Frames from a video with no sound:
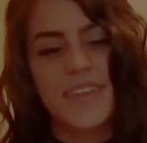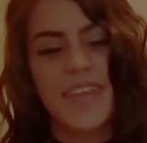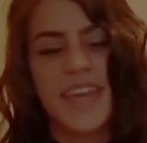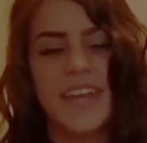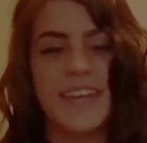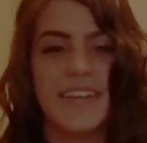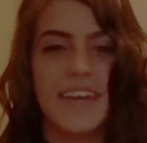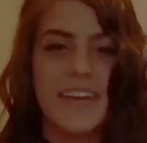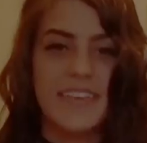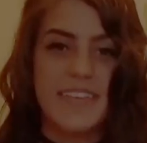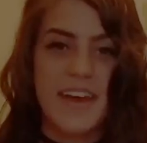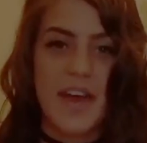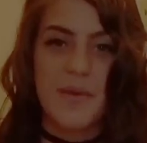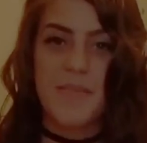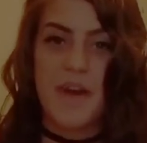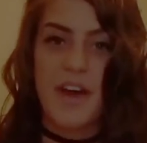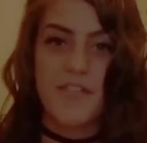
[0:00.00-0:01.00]
And at
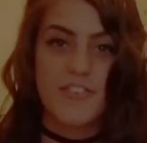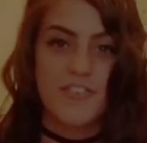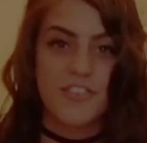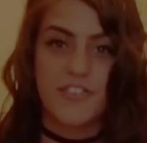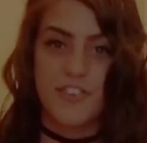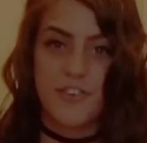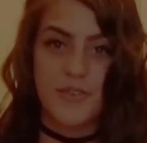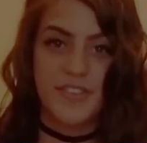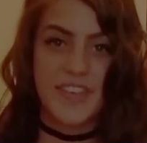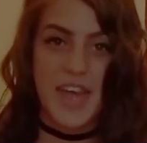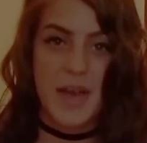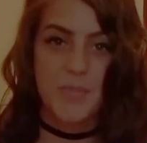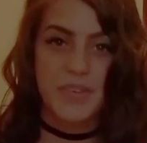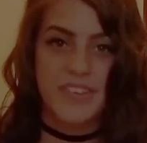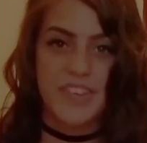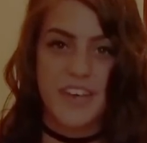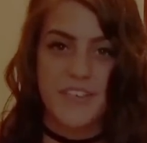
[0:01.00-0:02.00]
nighttime, I would just use the
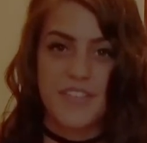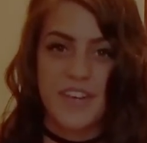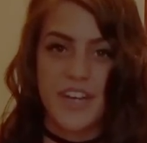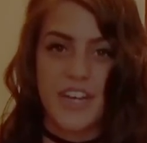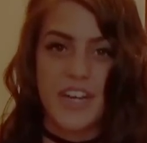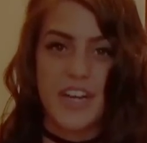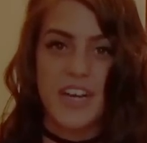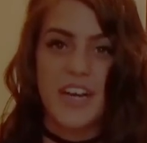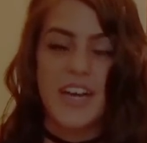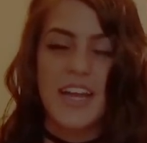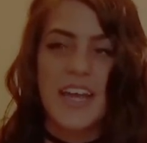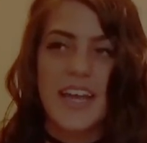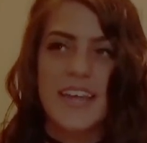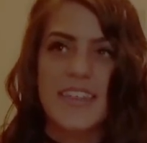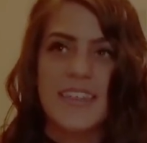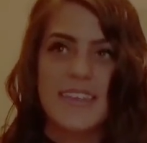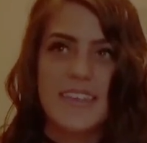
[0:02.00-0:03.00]
apple cider vinegar.
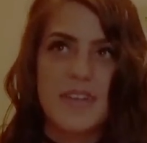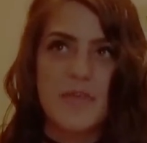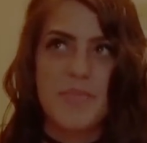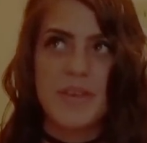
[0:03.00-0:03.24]
And this had